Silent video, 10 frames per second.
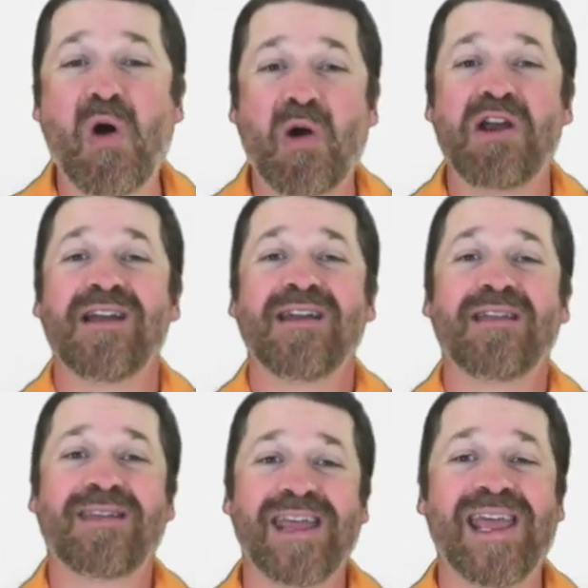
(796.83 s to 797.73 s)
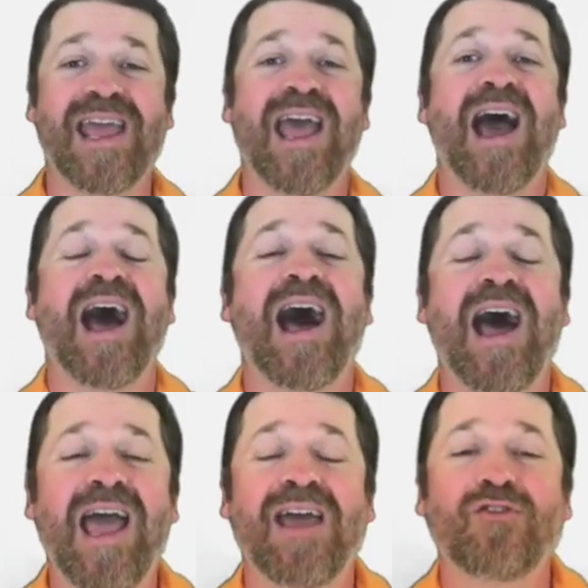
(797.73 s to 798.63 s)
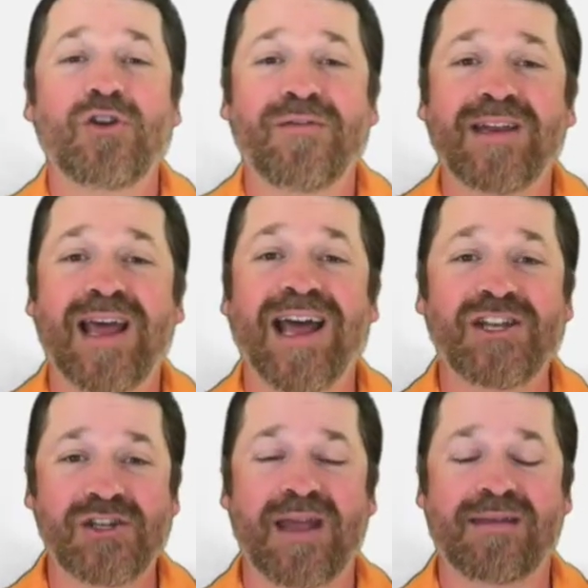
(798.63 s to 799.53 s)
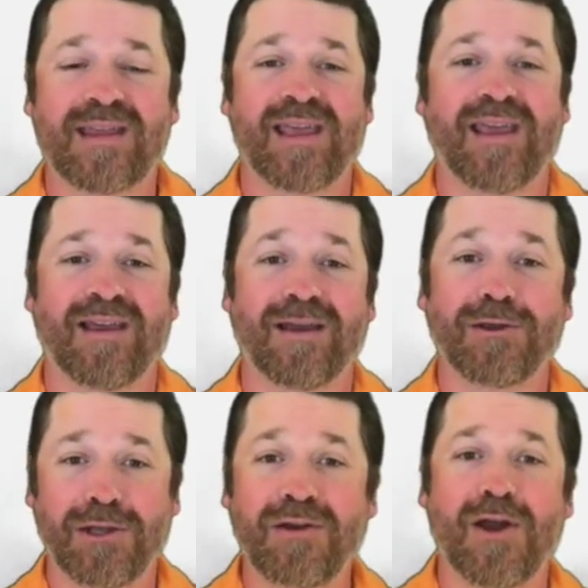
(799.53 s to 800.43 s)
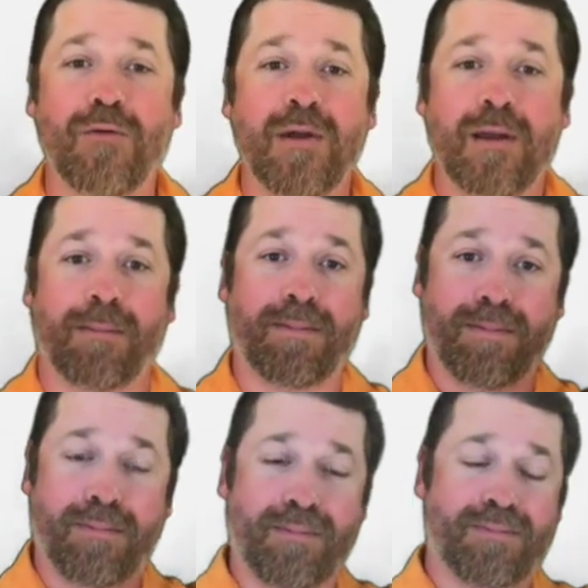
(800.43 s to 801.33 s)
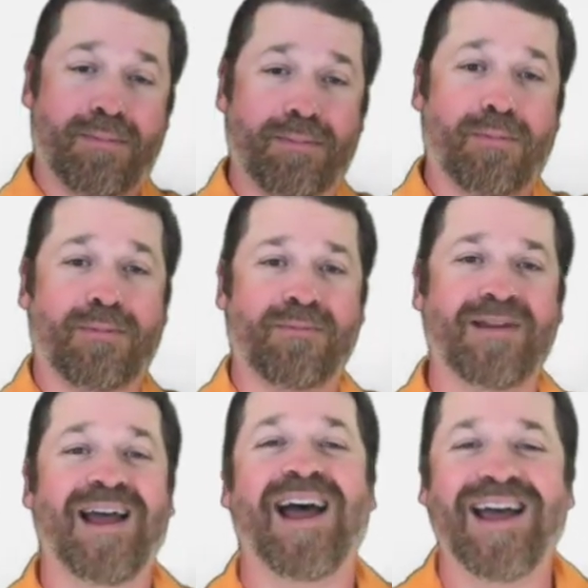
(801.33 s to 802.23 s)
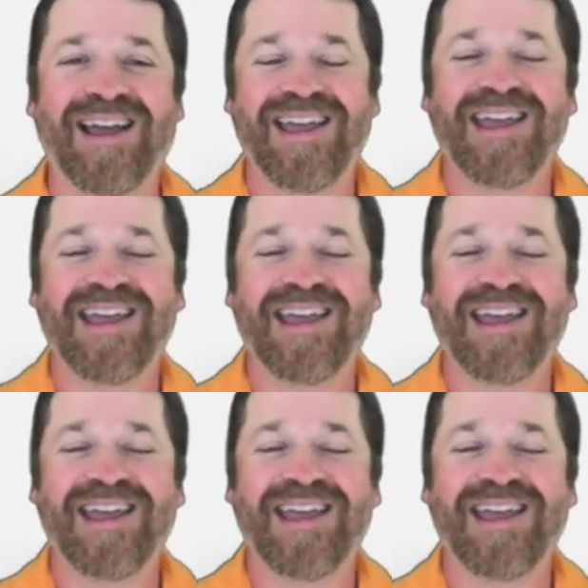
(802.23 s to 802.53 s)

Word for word: or C, I have driven a jet ski. You know. Uh-huh.